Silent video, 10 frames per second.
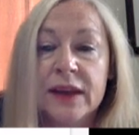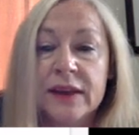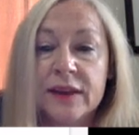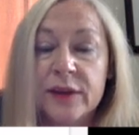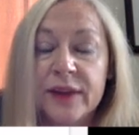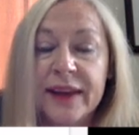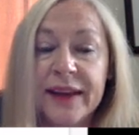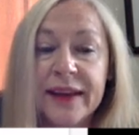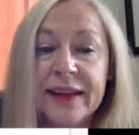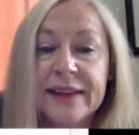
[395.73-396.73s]
So in
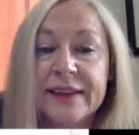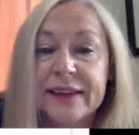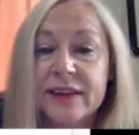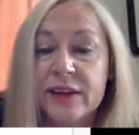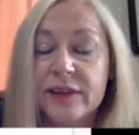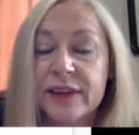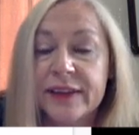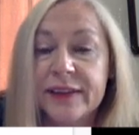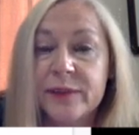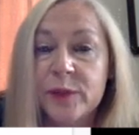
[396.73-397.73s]
that case, you have
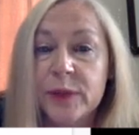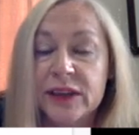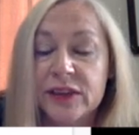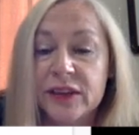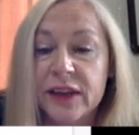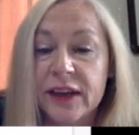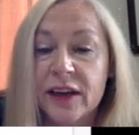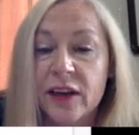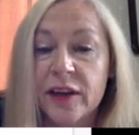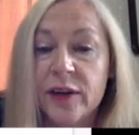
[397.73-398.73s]
less information, and
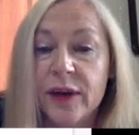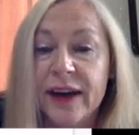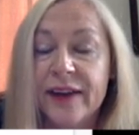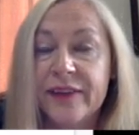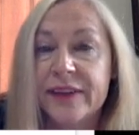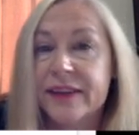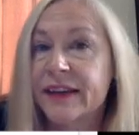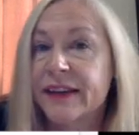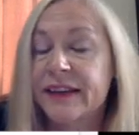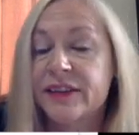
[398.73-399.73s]
all you have is the
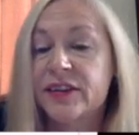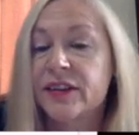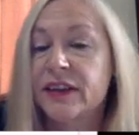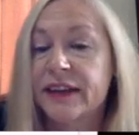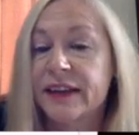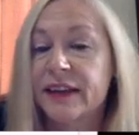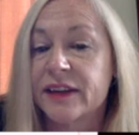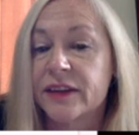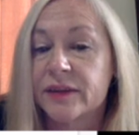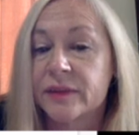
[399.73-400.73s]
conditional
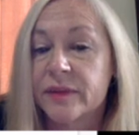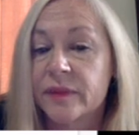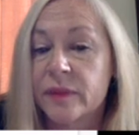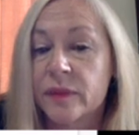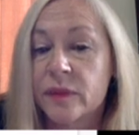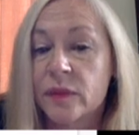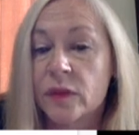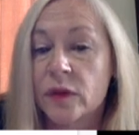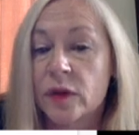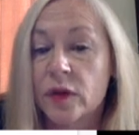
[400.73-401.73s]
likelihood,
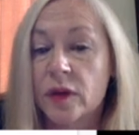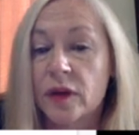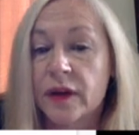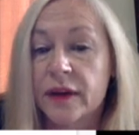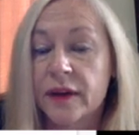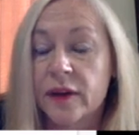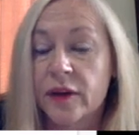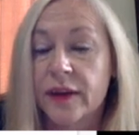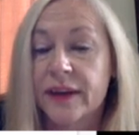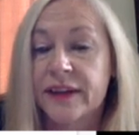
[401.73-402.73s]
okay, or
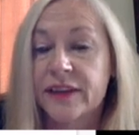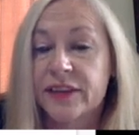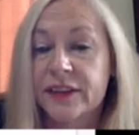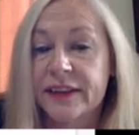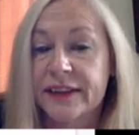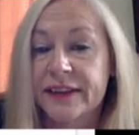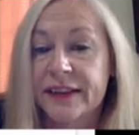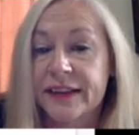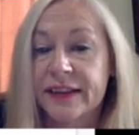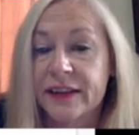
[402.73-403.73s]
the conditional
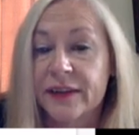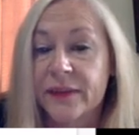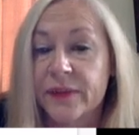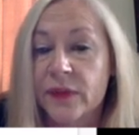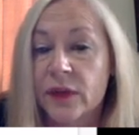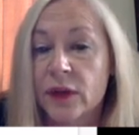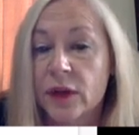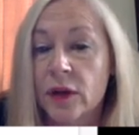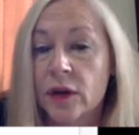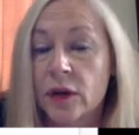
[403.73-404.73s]
density here,
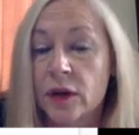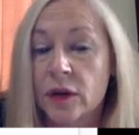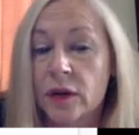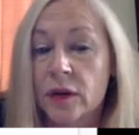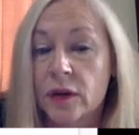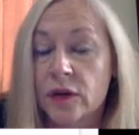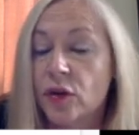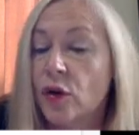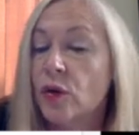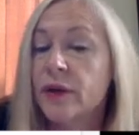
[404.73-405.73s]
because
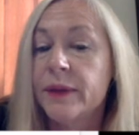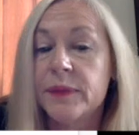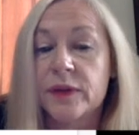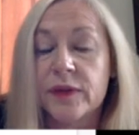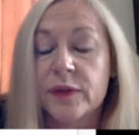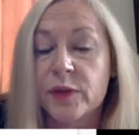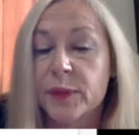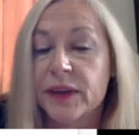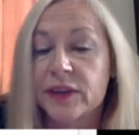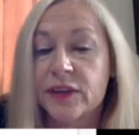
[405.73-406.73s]
you only observe
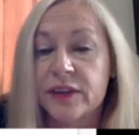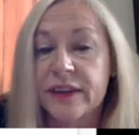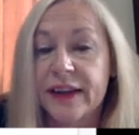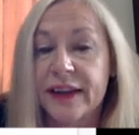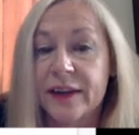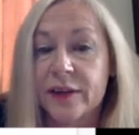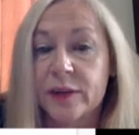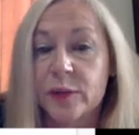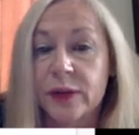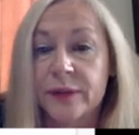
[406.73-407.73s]
information on di
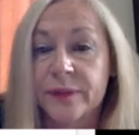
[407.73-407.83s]
equals 1.